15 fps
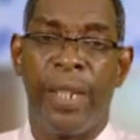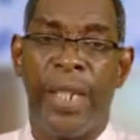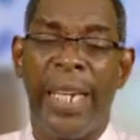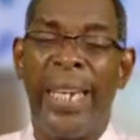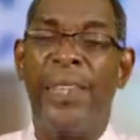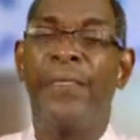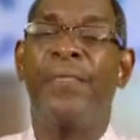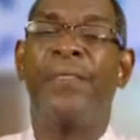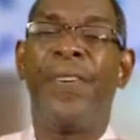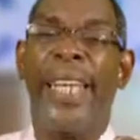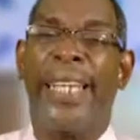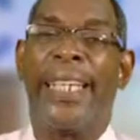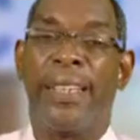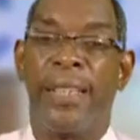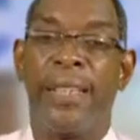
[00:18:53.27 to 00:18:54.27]

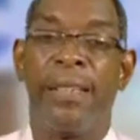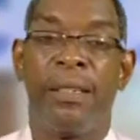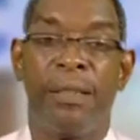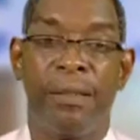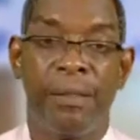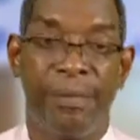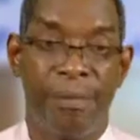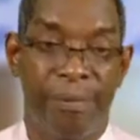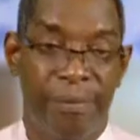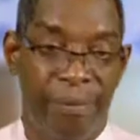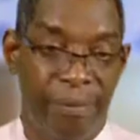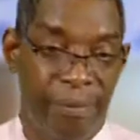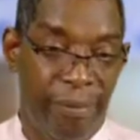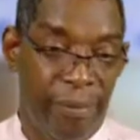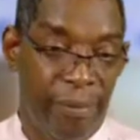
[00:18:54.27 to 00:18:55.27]
inflict
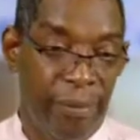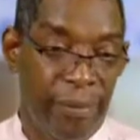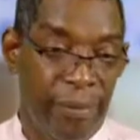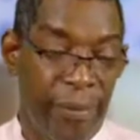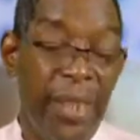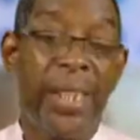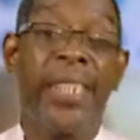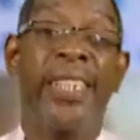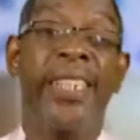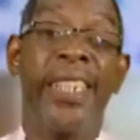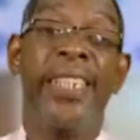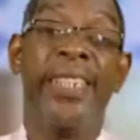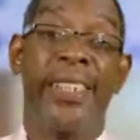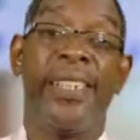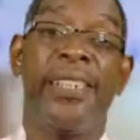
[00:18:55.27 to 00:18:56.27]

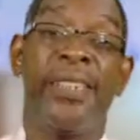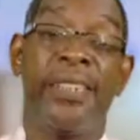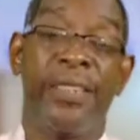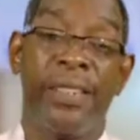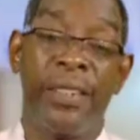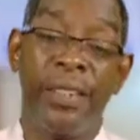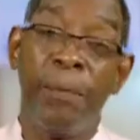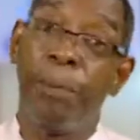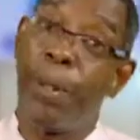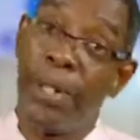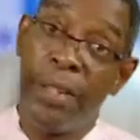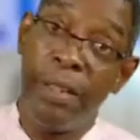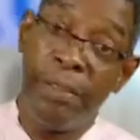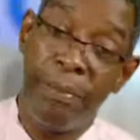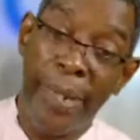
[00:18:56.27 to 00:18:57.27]
diseases on the
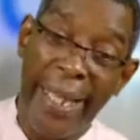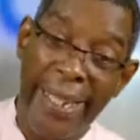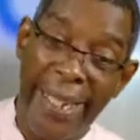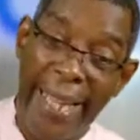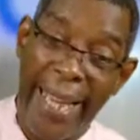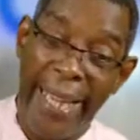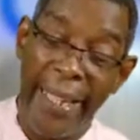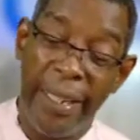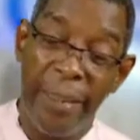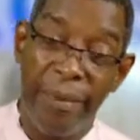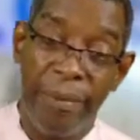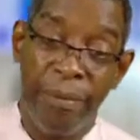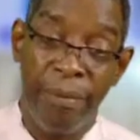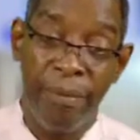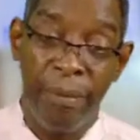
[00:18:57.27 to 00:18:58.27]
body of mankind,
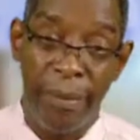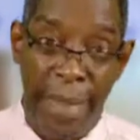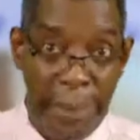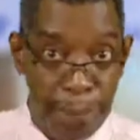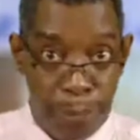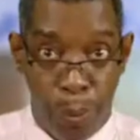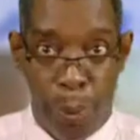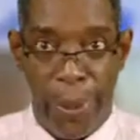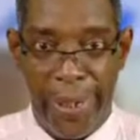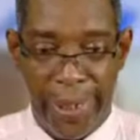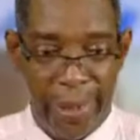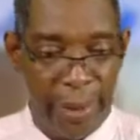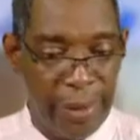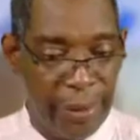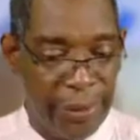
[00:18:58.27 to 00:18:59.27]
like
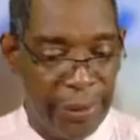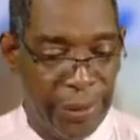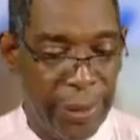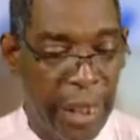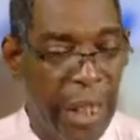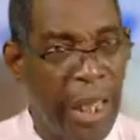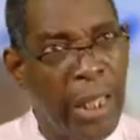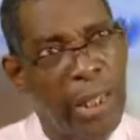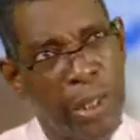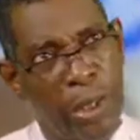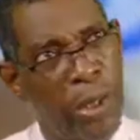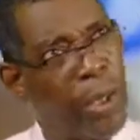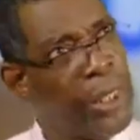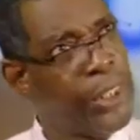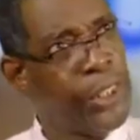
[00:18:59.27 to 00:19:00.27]
boils.
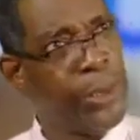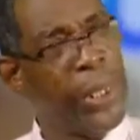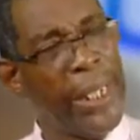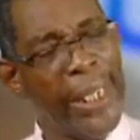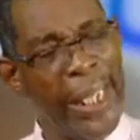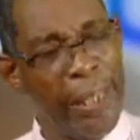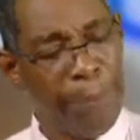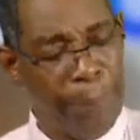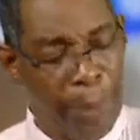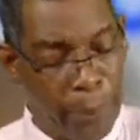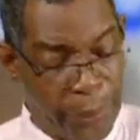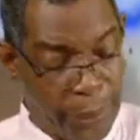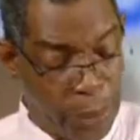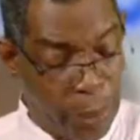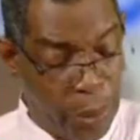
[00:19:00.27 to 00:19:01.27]
God showed that he had the
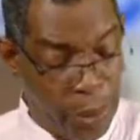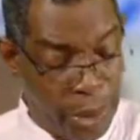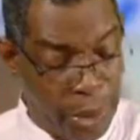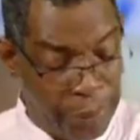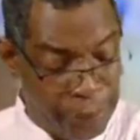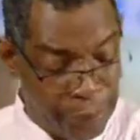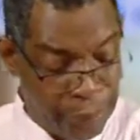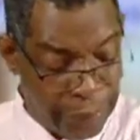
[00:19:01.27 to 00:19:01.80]
power to call